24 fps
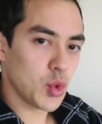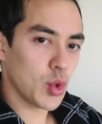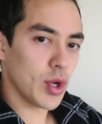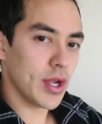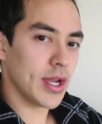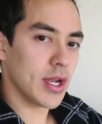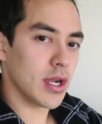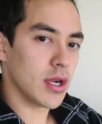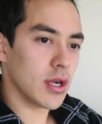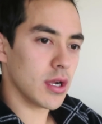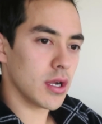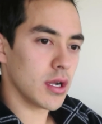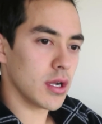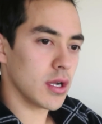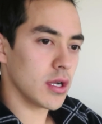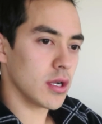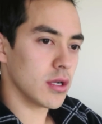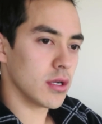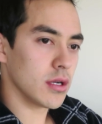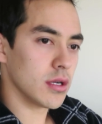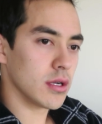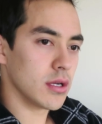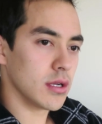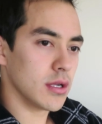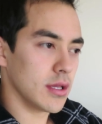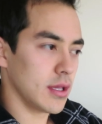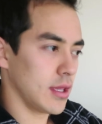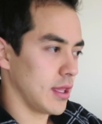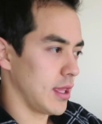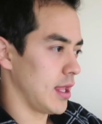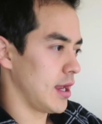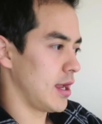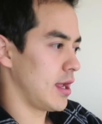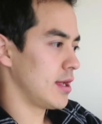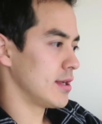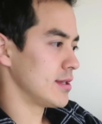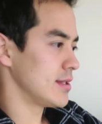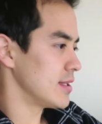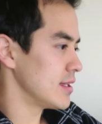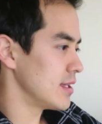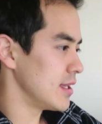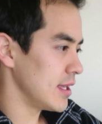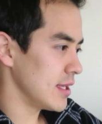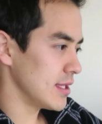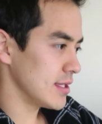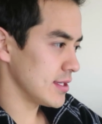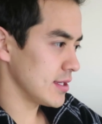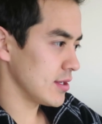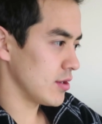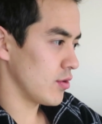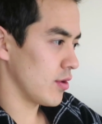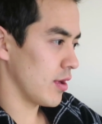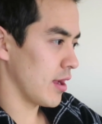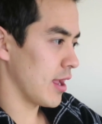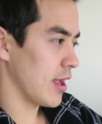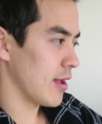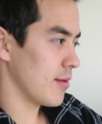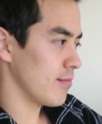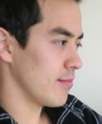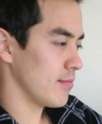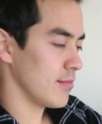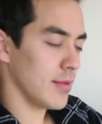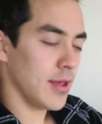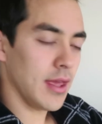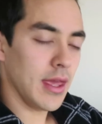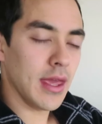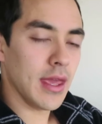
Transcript: Twitter, get onto Instagram,